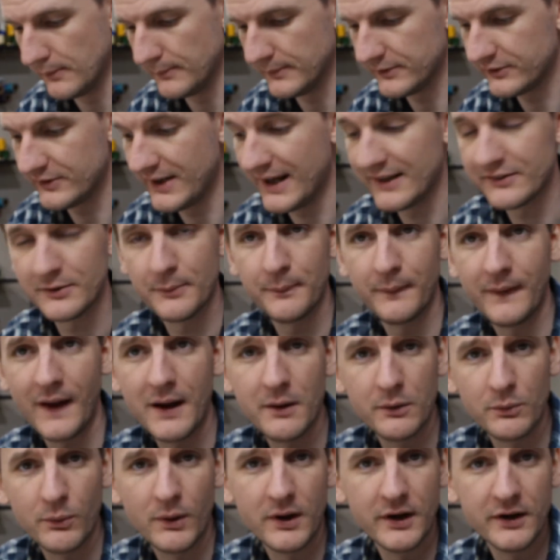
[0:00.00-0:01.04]
It's not something I
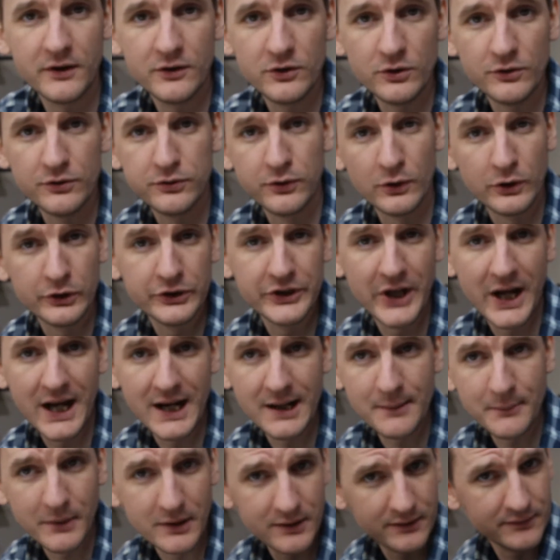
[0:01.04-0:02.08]
would want to do full
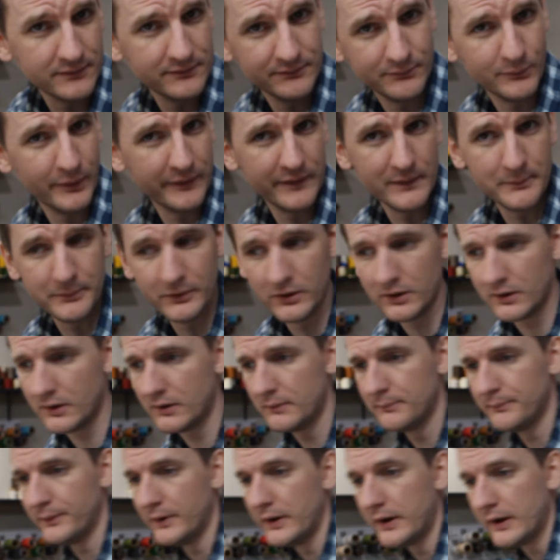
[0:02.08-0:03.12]
time with a book,
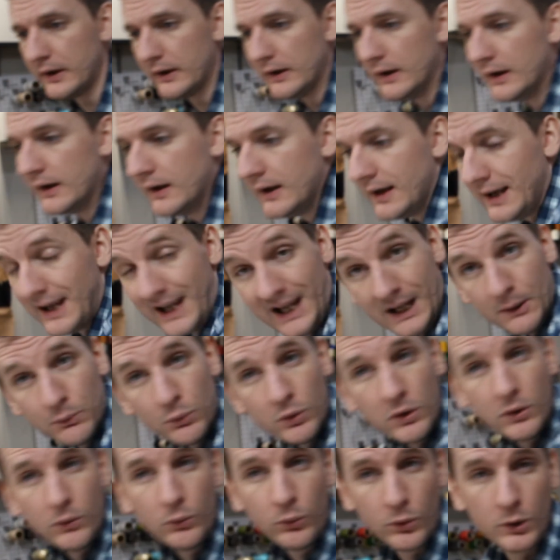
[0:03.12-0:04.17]
but it
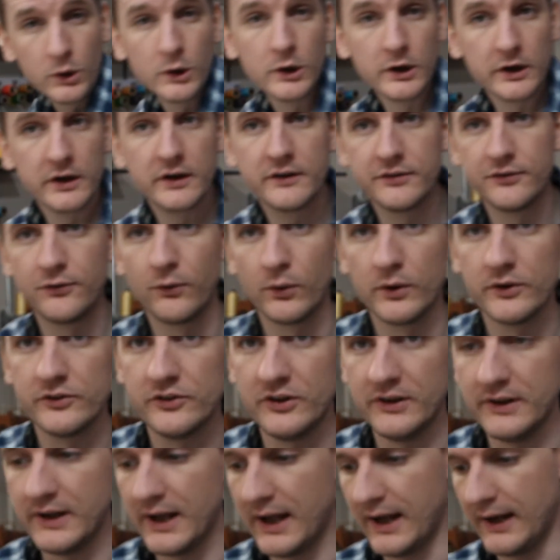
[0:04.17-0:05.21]
will work for
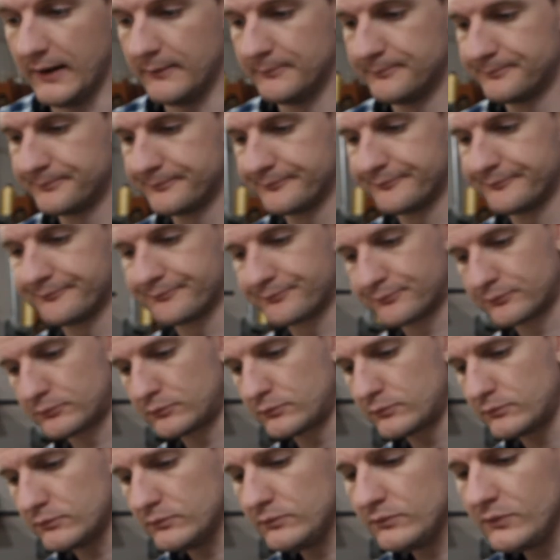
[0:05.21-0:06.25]
today.
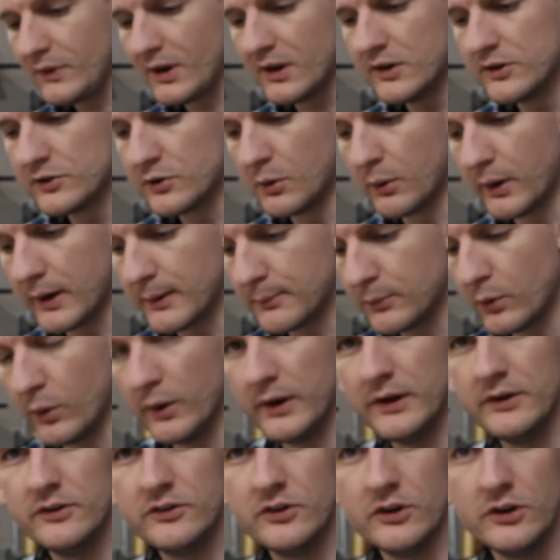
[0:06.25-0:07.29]
So what I'm
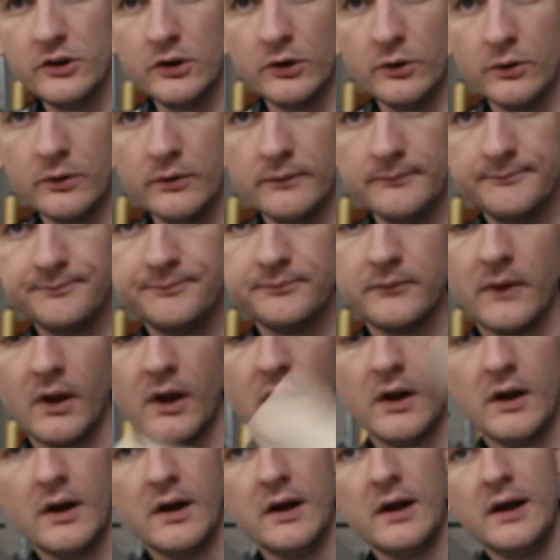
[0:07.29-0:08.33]
going to do
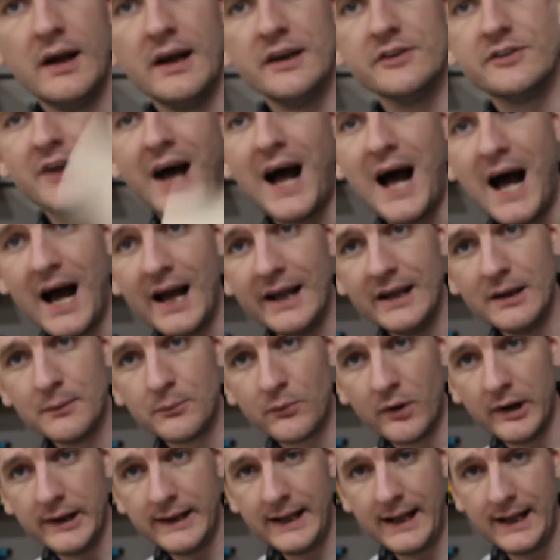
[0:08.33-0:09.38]
is I am
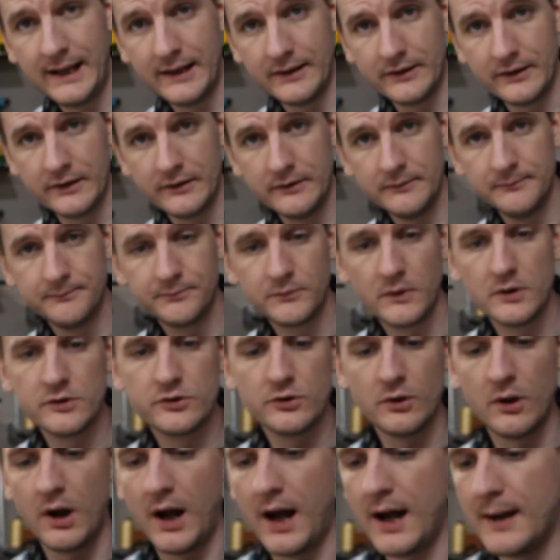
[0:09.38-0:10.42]
right-handed,
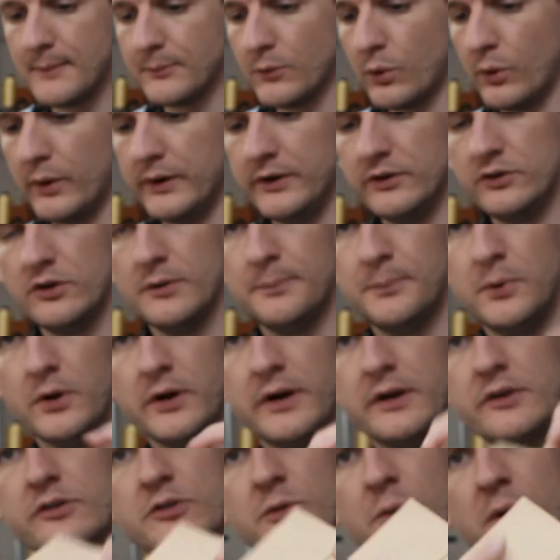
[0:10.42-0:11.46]
so I'm going to put
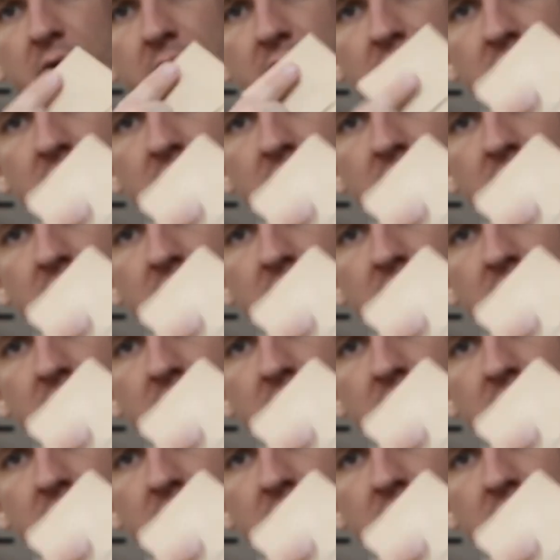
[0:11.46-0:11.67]
it so where